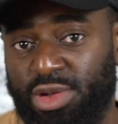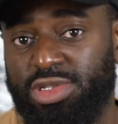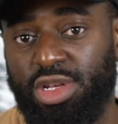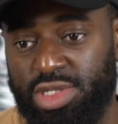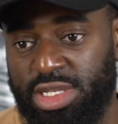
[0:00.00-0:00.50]

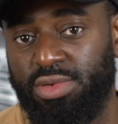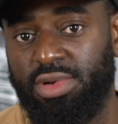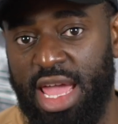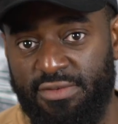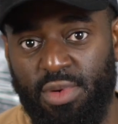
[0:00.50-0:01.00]
also still
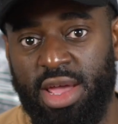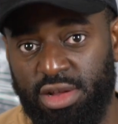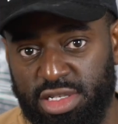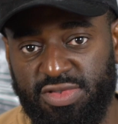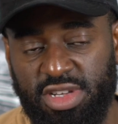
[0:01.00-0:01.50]
gave away a
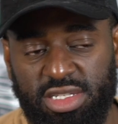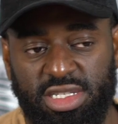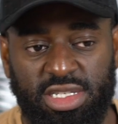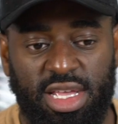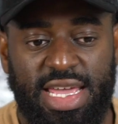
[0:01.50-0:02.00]
lot of
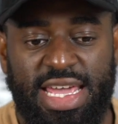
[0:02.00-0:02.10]
chances.